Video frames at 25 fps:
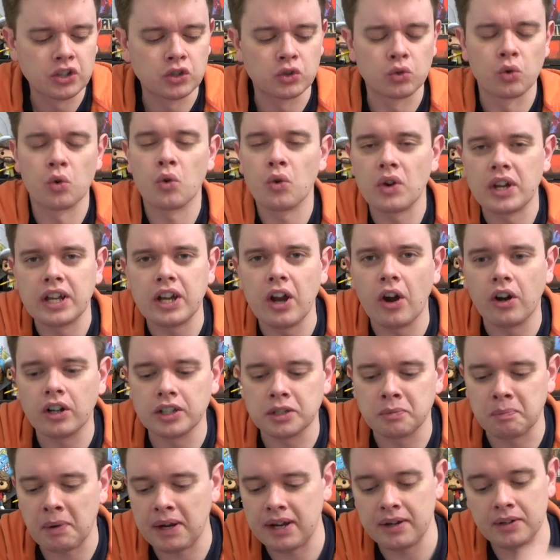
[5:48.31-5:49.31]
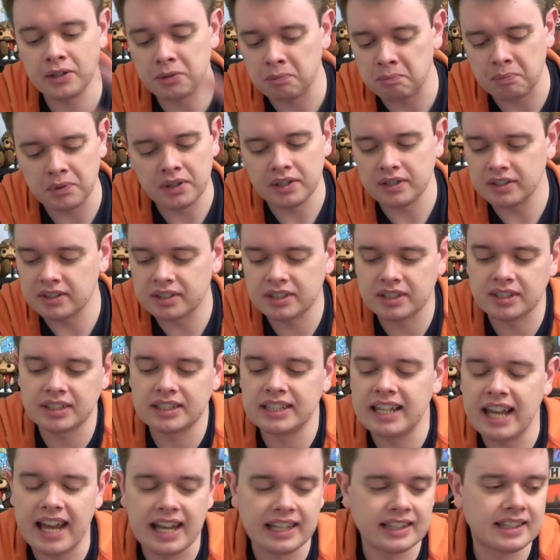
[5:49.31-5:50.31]
drawing cards powers but
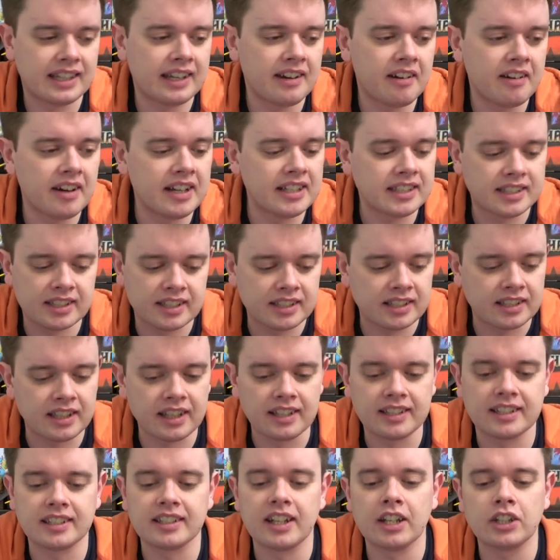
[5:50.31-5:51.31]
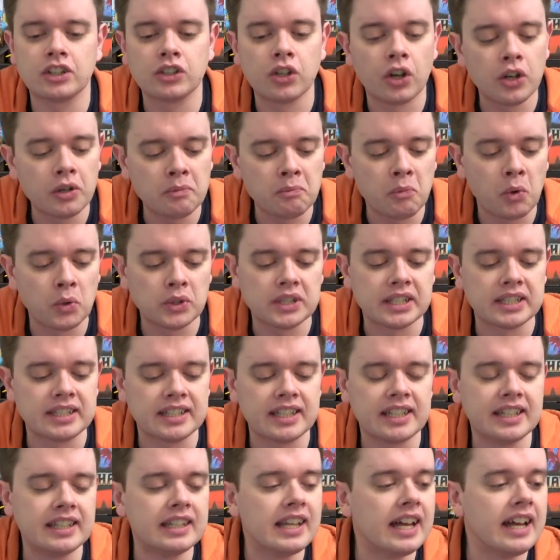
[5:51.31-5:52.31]
yeah there is there's a ton more to
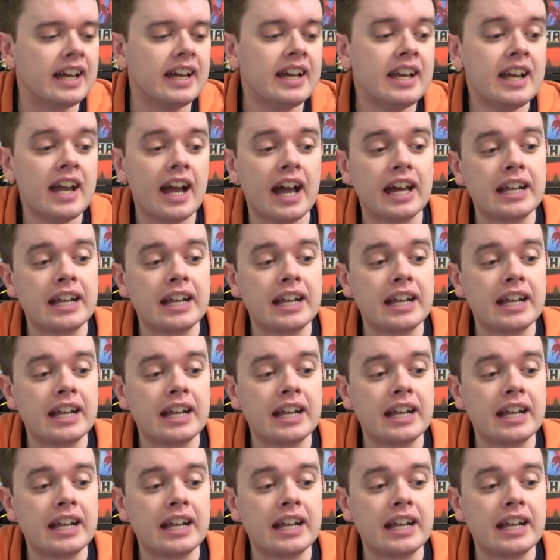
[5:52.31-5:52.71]
see in there